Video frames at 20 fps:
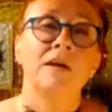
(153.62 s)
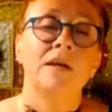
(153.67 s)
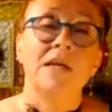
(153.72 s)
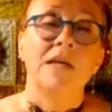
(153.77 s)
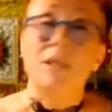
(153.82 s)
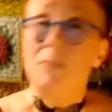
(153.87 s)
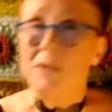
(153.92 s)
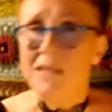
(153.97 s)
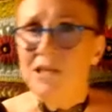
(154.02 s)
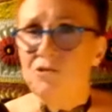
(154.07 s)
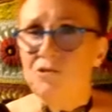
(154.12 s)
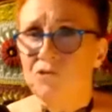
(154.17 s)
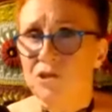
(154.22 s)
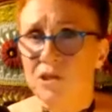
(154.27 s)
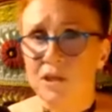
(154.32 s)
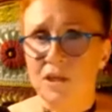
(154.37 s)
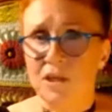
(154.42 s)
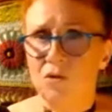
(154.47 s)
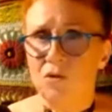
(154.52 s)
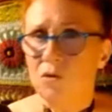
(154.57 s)
He was
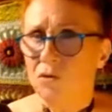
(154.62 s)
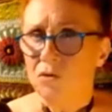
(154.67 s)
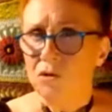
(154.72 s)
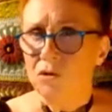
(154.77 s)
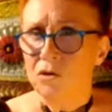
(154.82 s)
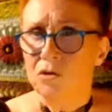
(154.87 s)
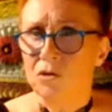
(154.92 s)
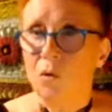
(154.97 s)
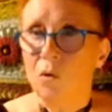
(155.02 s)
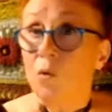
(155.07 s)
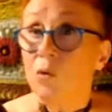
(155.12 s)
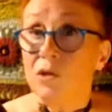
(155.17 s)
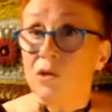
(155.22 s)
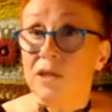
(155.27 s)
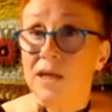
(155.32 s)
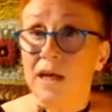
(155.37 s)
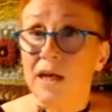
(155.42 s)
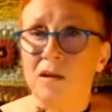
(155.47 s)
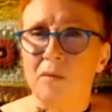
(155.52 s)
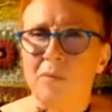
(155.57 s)
interested, not
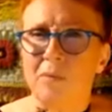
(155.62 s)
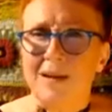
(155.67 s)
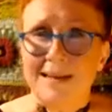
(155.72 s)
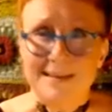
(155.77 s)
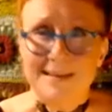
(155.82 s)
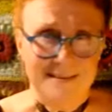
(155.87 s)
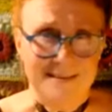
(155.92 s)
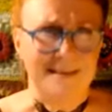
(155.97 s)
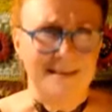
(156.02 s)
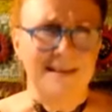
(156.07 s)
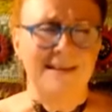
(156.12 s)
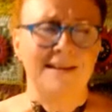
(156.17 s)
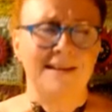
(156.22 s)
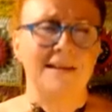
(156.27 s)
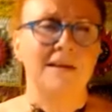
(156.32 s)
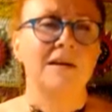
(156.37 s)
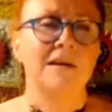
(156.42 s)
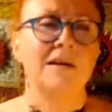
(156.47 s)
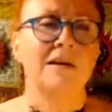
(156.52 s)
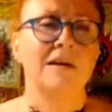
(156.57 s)
altogether
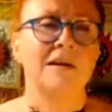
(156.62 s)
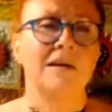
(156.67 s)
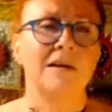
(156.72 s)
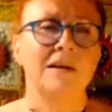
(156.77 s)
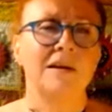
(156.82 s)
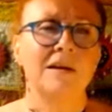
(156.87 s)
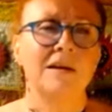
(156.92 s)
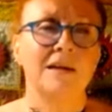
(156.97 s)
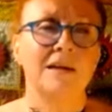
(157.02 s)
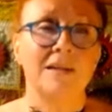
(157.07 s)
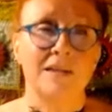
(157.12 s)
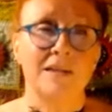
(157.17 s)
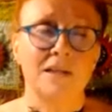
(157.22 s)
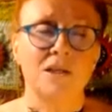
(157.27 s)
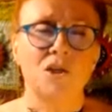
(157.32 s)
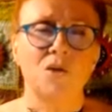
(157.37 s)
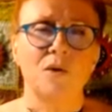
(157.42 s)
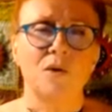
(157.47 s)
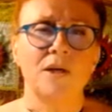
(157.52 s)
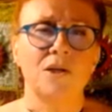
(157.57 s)
pleasantly, in the
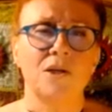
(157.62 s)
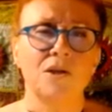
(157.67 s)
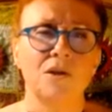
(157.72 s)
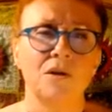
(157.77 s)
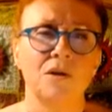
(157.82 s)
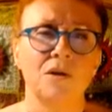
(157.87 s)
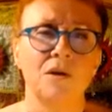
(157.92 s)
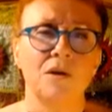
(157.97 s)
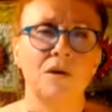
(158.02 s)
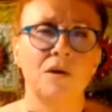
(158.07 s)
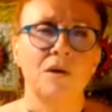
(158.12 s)
situation,